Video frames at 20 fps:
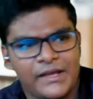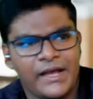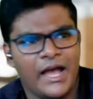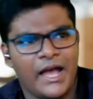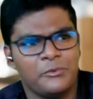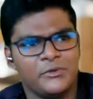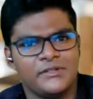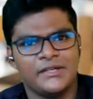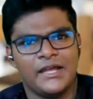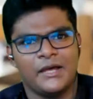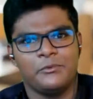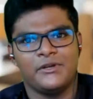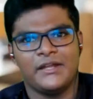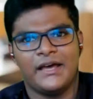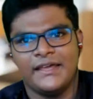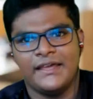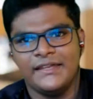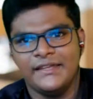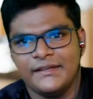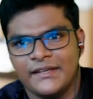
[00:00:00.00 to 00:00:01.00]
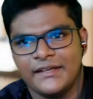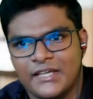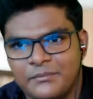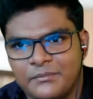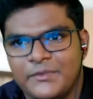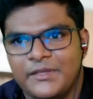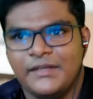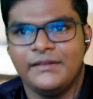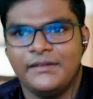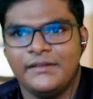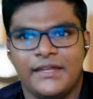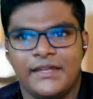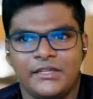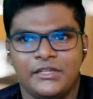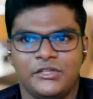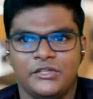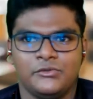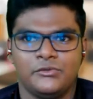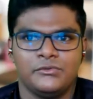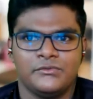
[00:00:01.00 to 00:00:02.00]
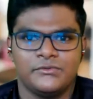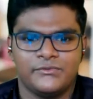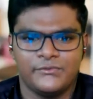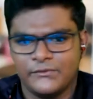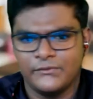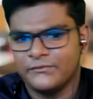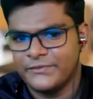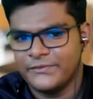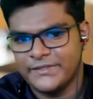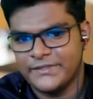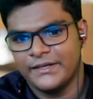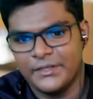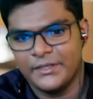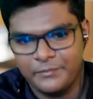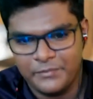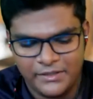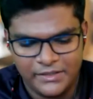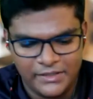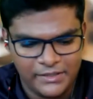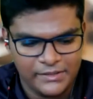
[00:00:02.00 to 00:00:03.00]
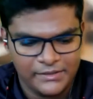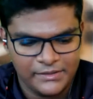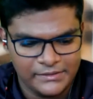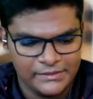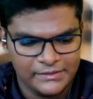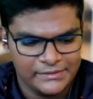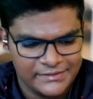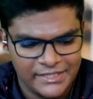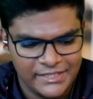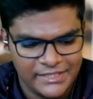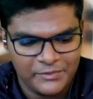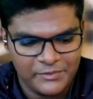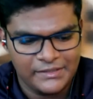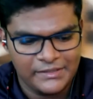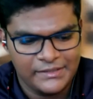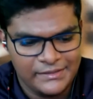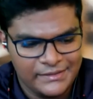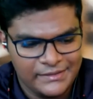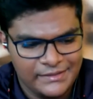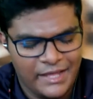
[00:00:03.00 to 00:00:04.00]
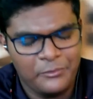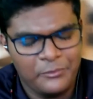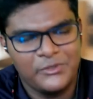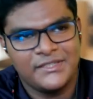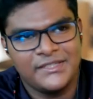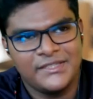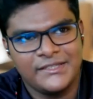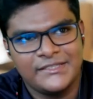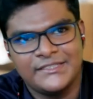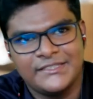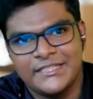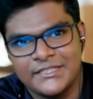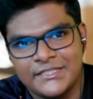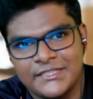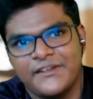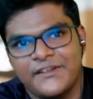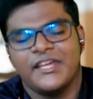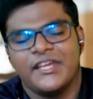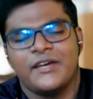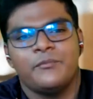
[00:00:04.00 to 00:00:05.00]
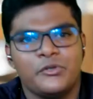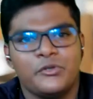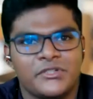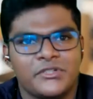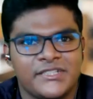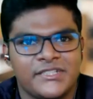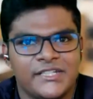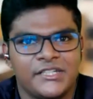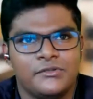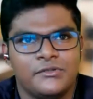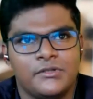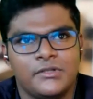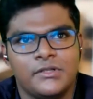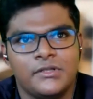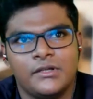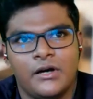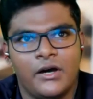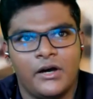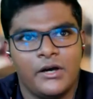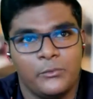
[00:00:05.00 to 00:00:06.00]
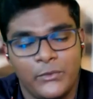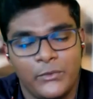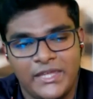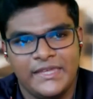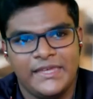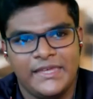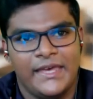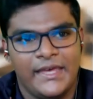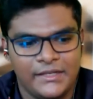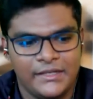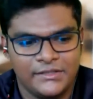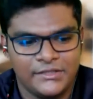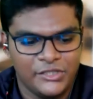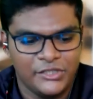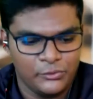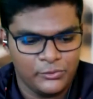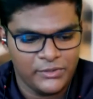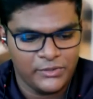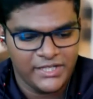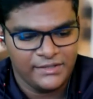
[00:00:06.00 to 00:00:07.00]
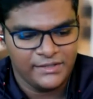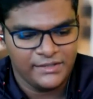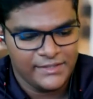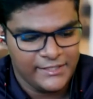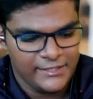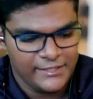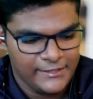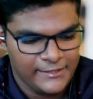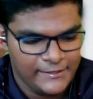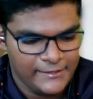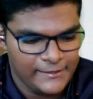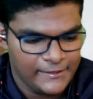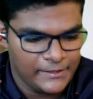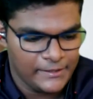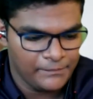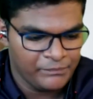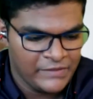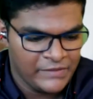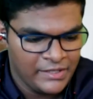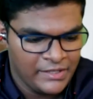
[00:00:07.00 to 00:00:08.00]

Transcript: I would I would highly recommend that you set up a set up a, I would say just free up your schedule on weekends during the uh,